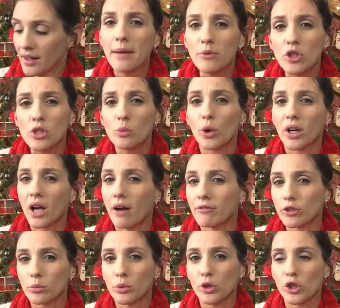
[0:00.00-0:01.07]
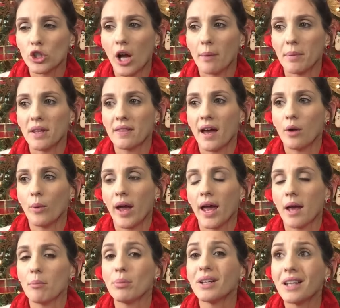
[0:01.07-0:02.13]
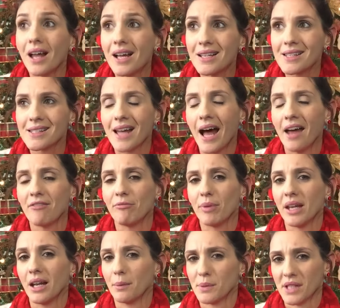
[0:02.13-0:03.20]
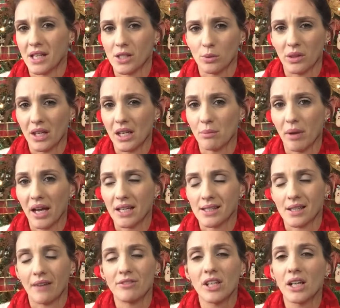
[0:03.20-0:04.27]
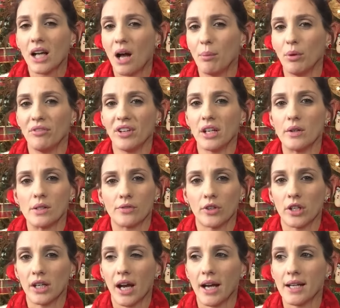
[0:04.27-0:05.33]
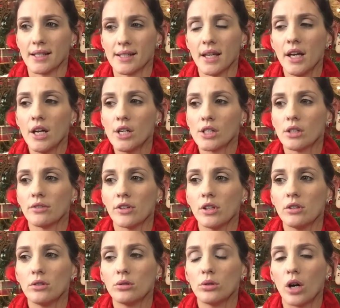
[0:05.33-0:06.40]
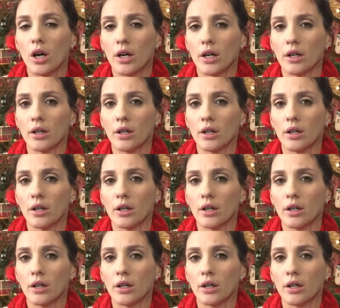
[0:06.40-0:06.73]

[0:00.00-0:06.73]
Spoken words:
I'm just more comfortable shopping that way. Plus, I've been obsessed with Ebates. So I've done a couple of videos for you guys. So if you